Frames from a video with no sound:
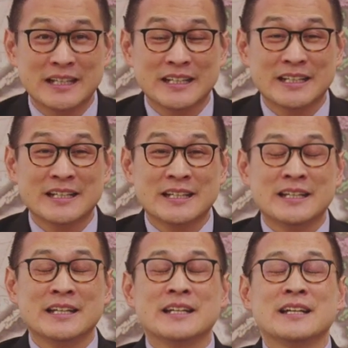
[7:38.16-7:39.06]

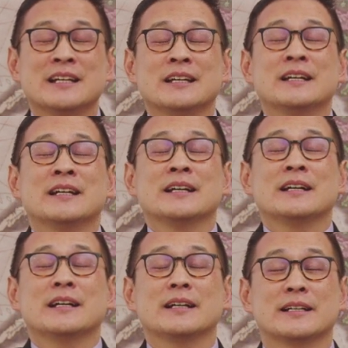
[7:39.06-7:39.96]

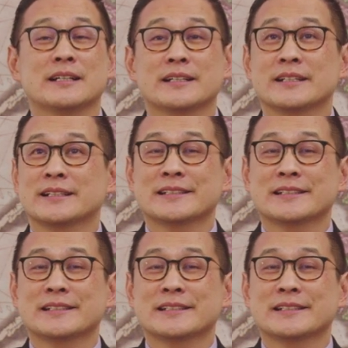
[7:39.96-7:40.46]
Nothing is said.